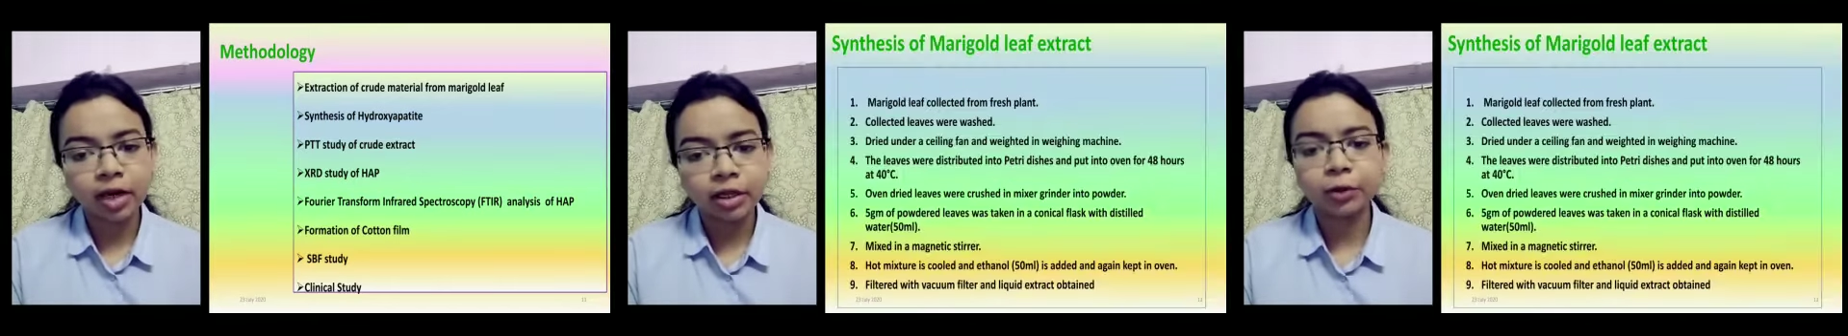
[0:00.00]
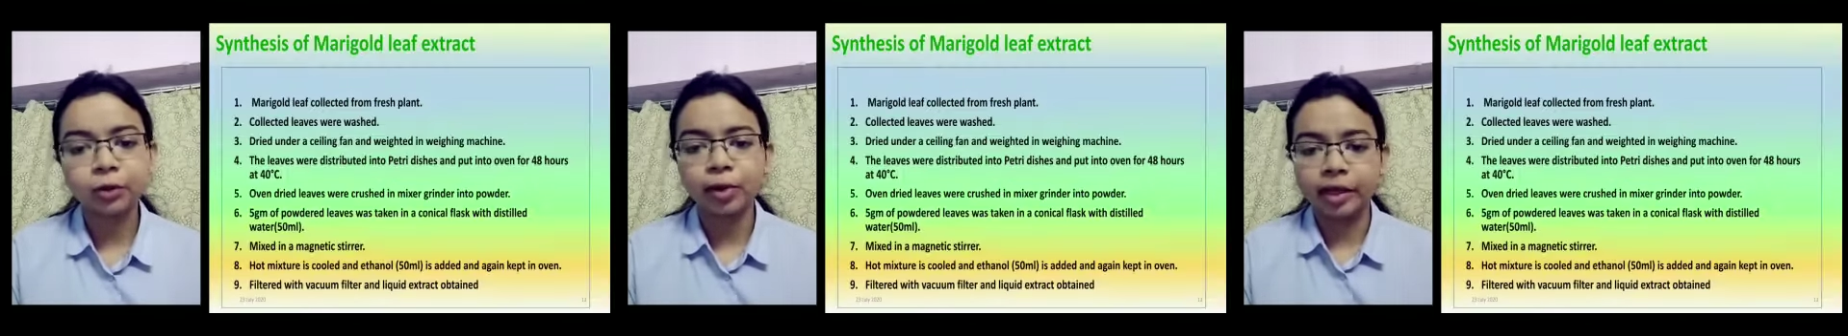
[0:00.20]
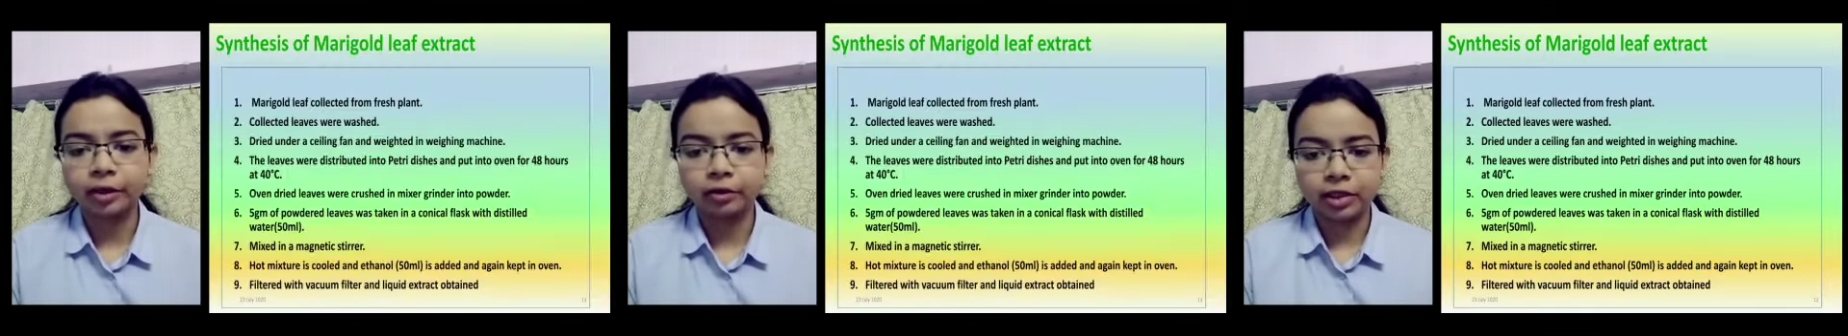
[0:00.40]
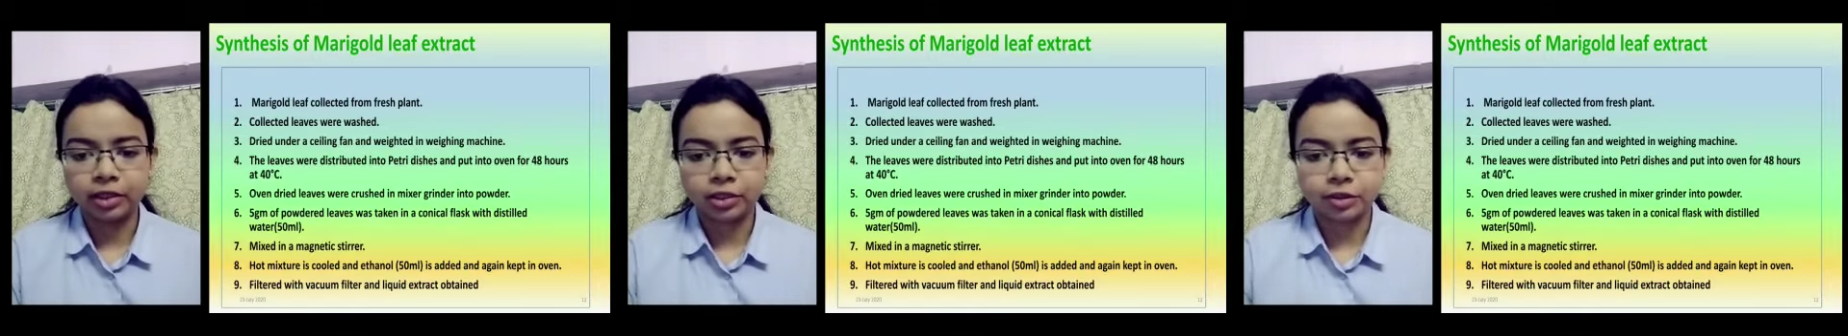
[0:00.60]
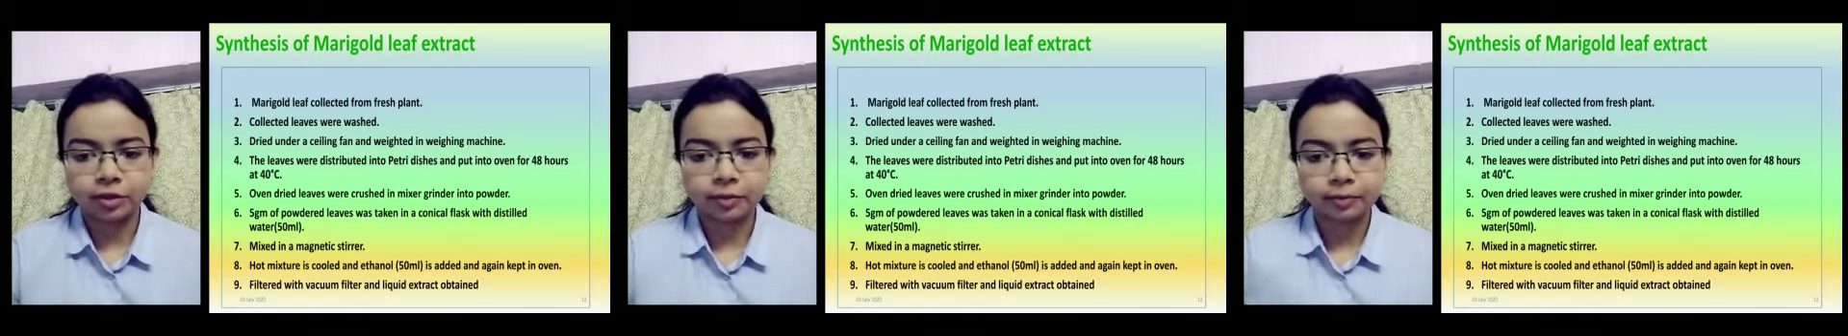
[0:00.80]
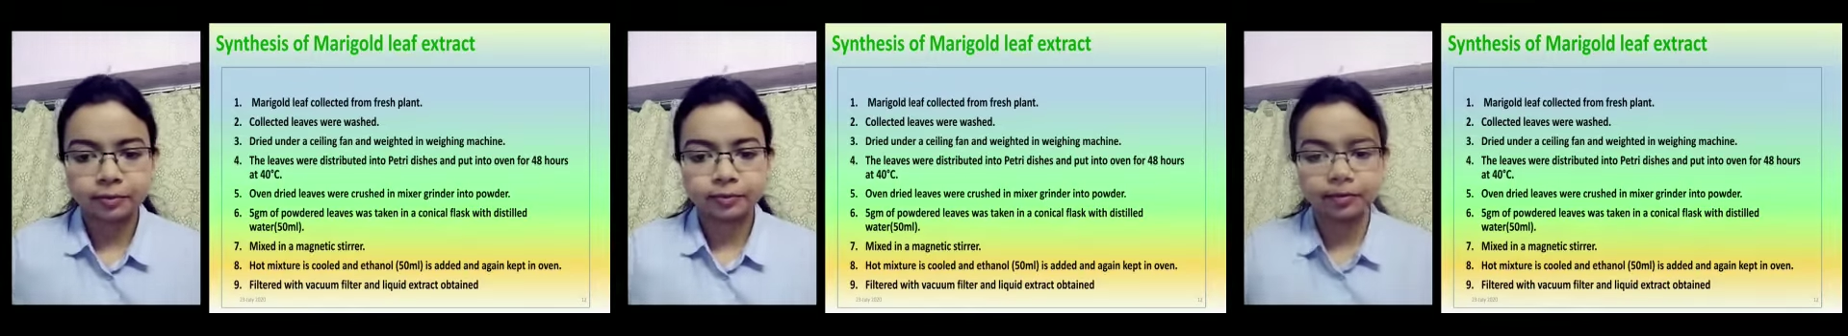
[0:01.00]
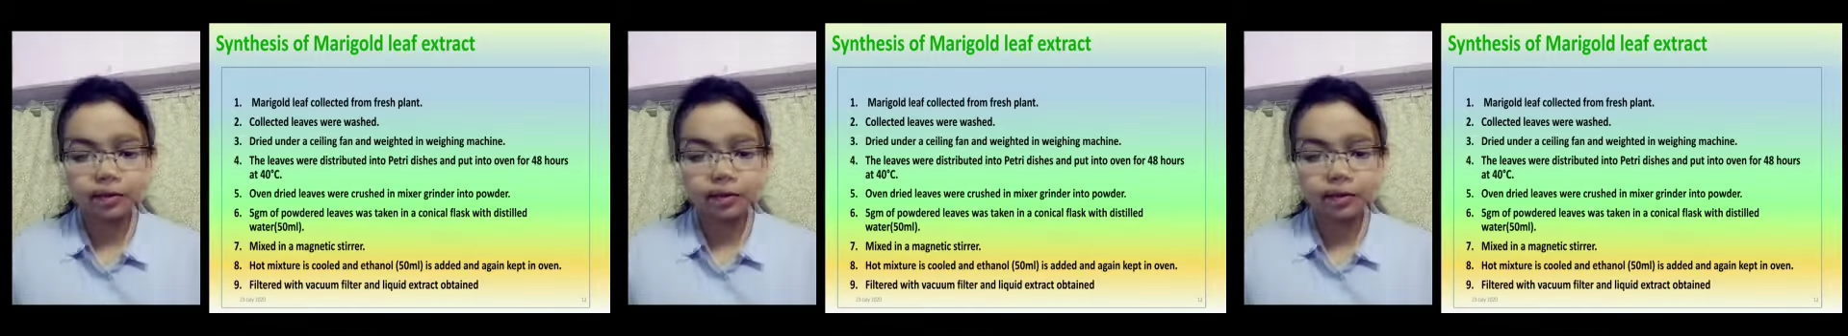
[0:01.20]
blood coagulation.